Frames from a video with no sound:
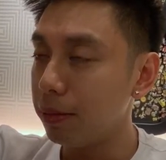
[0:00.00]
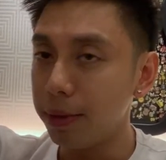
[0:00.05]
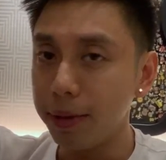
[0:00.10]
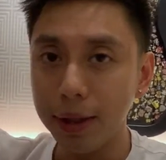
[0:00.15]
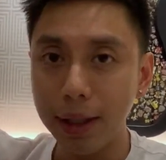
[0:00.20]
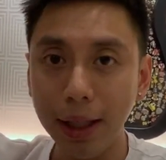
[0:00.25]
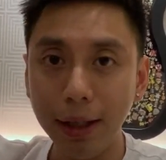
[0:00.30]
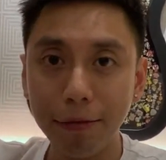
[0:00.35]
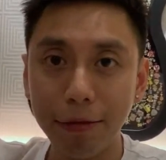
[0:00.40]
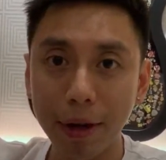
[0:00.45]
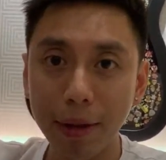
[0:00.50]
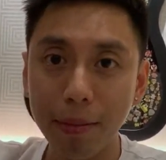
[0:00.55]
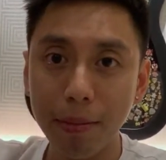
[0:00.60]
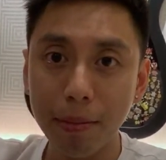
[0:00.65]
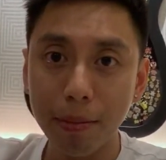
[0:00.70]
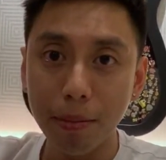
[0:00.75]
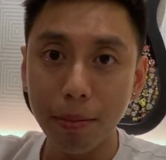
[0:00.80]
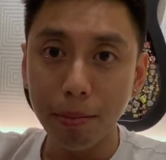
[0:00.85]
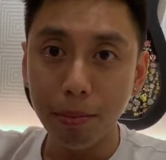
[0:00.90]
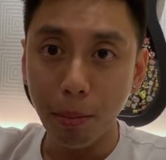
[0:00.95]

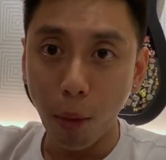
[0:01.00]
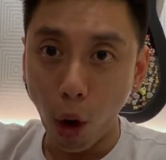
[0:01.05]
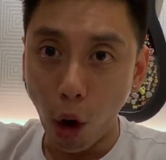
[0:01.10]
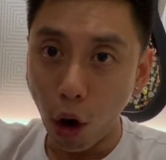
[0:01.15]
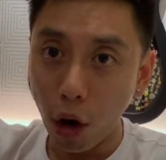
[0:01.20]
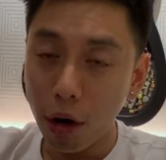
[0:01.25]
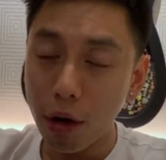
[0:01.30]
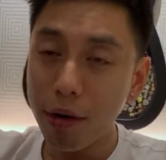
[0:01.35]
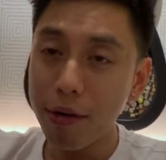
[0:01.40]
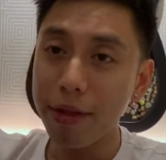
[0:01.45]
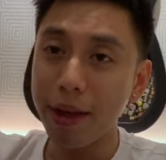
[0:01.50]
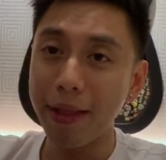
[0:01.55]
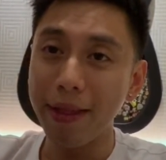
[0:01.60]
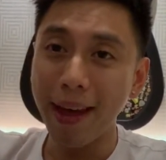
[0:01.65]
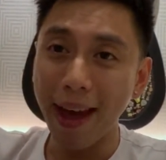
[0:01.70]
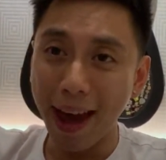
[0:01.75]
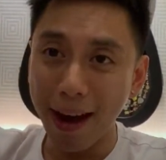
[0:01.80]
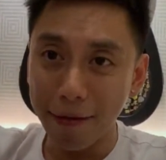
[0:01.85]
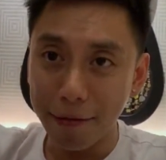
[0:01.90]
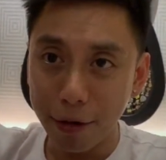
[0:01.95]
even more than
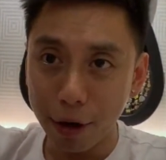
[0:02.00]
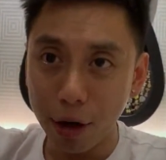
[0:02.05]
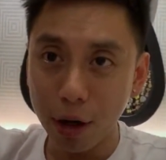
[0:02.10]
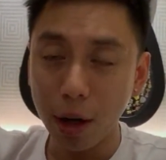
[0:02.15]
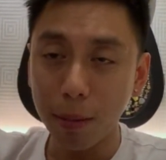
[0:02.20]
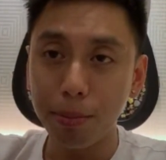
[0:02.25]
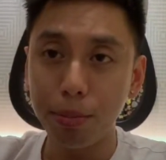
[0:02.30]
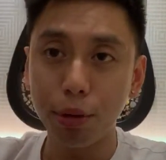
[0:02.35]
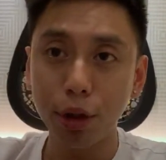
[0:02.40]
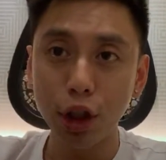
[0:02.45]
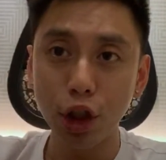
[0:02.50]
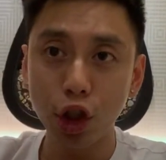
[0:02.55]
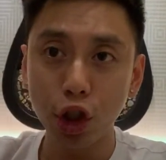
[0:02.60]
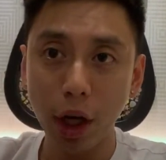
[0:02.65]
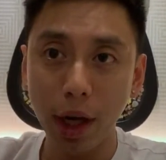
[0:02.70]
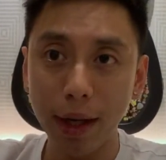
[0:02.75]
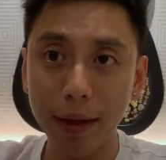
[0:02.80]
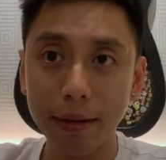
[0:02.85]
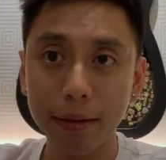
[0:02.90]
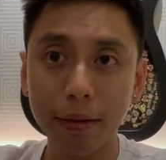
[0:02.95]
ever,
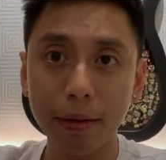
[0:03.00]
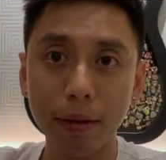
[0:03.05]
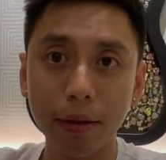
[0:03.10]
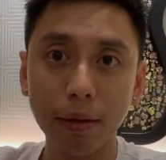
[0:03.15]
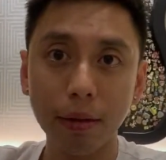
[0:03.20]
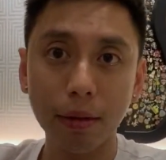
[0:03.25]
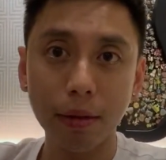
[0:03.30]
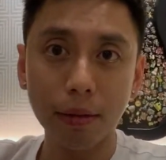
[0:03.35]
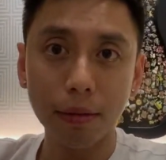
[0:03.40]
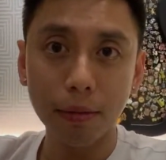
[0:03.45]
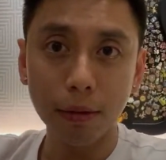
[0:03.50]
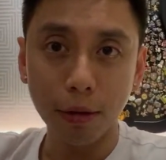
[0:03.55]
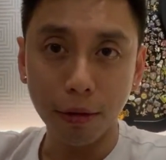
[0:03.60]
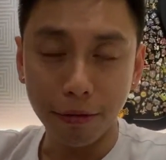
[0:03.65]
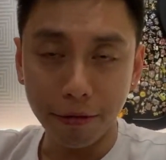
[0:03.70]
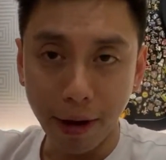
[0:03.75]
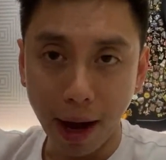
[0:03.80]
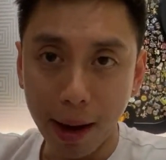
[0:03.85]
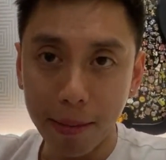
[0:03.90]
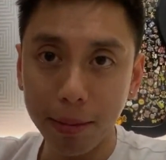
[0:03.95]
appreciate your
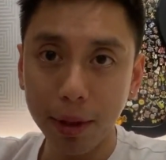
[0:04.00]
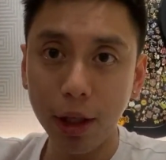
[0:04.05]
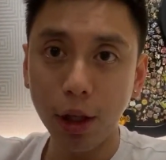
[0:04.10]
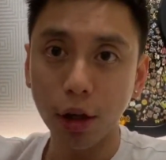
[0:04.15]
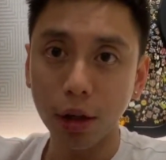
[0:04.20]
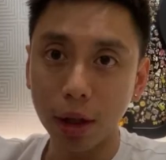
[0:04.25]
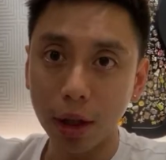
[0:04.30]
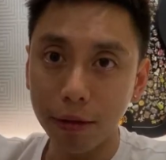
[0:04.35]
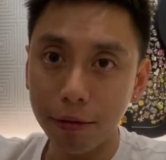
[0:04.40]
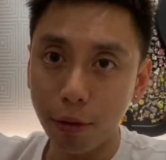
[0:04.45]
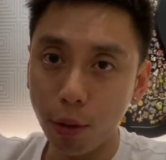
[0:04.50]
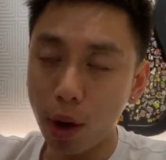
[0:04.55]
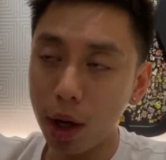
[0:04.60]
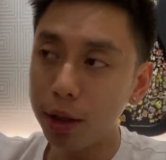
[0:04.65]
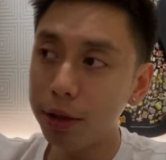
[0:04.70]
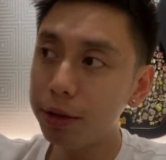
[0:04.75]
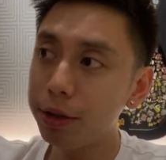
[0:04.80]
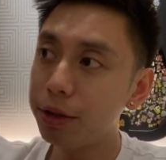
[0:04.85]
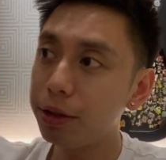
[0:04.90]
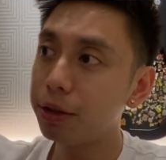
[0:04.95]
family, your loved
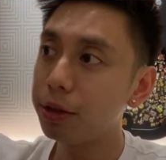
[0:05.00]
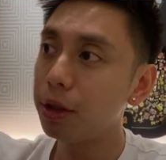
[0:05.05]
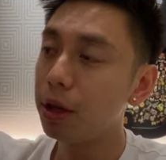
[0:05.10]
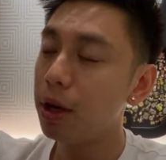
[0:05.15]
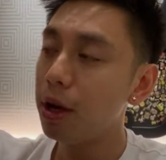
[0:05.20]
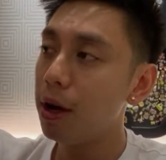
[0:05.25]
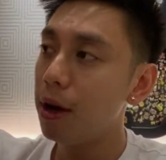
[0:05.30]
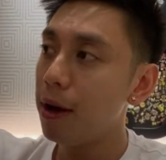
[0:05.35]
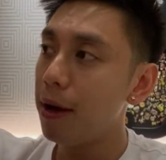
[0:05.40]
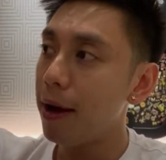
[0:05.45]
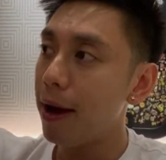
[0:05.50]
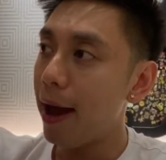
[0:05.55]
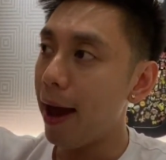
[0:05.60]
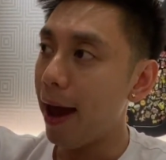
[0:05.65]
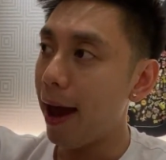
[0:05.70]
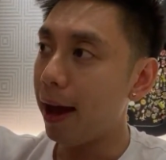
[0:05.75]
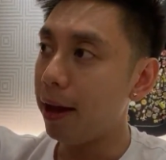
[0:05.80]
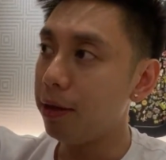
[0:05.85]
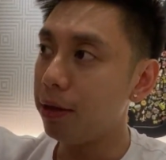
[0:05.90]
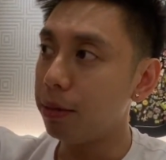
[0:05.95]
ones,
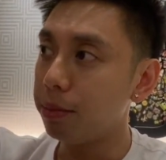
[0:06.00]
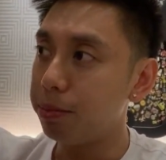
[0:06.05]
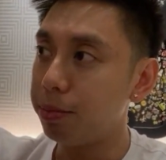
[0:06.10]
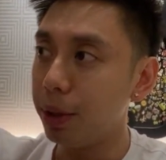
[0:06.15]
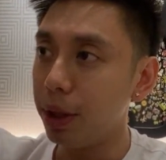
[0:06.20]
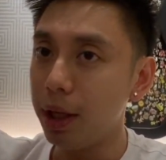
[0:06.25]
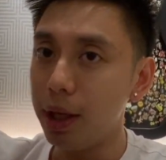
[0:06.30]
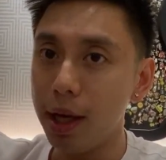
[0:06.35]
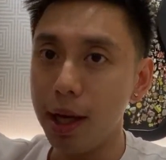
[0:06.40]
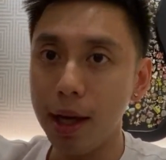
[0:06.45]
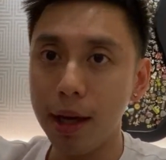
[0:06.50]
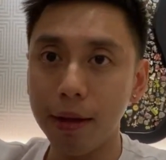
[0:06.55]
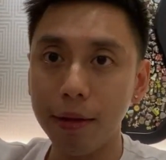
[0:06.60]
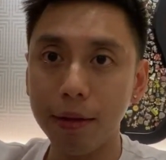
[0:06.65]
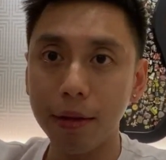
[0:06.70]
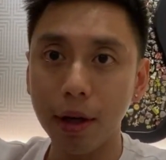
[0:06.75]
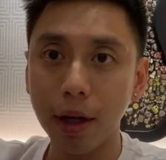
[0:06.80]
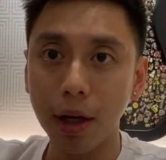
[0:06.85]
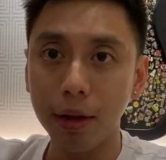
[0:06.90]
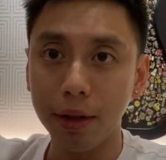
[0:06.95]
and be
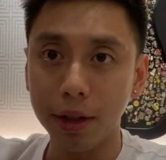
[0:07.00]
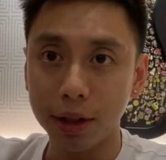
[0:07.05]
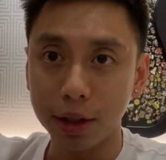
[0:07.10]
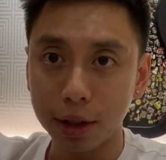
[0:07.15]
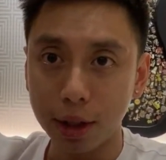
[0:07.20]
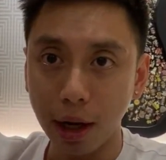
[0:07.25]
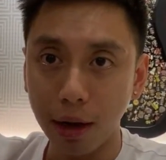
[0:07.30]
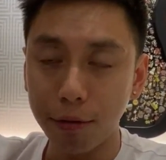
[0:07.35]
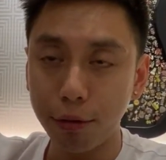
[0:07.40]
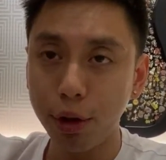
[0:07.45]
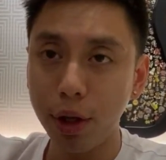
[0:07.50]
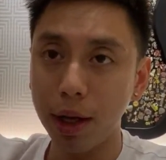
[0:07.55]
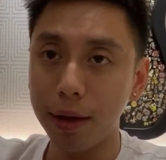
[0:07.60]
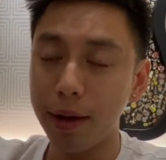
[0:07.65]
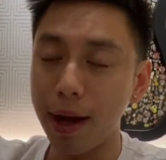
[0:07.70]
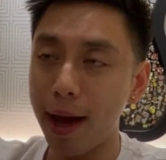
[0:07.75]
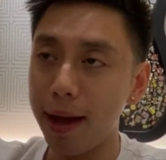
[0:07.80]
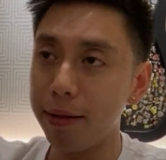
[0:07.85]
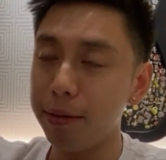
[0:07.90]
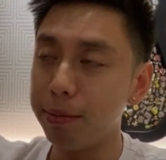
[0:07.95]
in a discovery and,
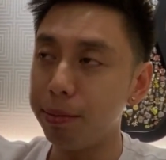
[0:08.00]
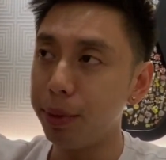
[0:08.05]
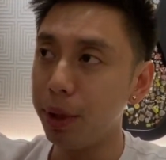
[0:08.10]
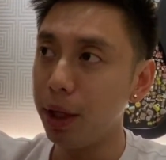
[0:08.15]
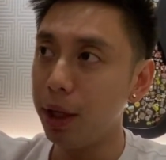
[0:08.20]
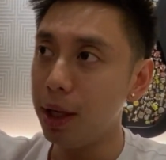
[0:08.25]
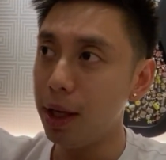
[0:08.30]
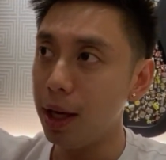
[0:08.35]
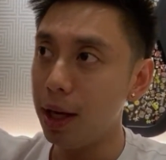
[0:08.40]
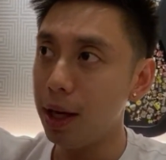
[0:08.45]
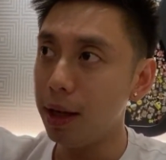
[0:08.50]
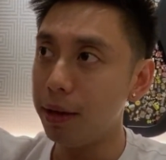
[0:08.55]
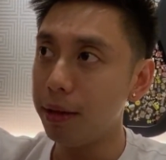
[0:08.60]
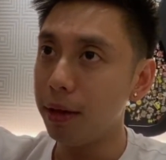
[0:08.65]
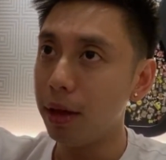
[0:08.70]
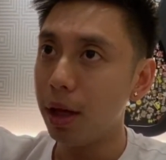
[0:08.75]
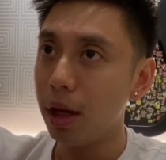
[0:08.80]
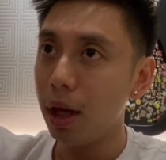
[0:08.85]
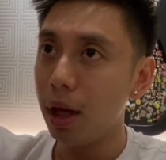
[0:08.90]
and be in